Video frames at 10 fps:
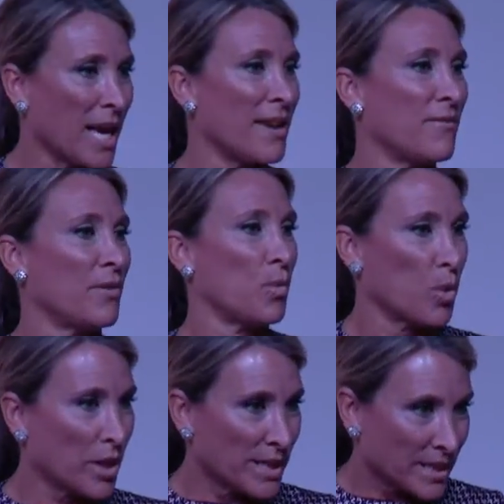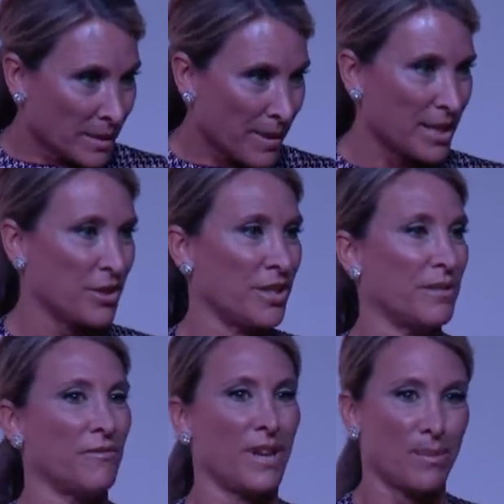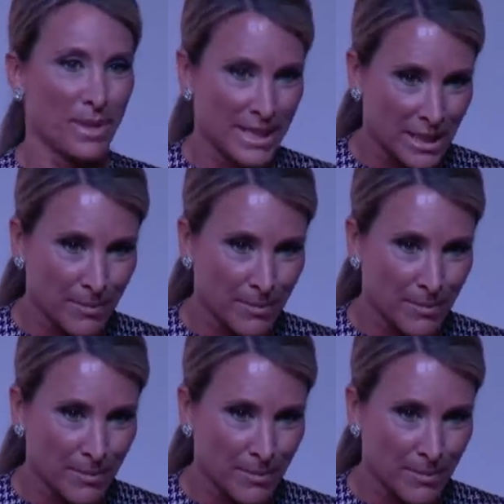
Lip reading: life. Work is a dimension. Family is